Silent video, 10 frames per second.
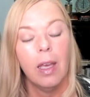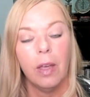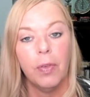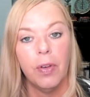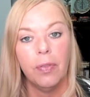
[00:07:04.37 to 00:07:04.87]

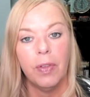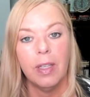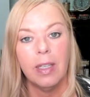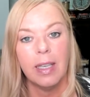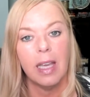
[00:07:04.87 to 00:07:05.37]
If you're
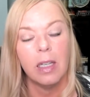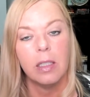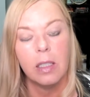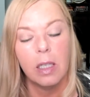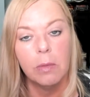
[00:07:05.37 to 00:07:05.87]
feeling kind of
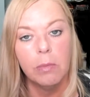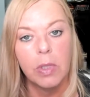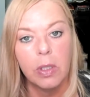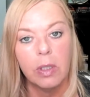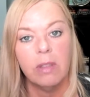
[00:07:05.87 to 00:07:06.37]

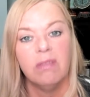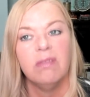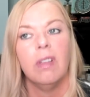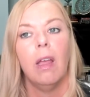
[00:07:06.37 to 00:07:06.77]
slumped and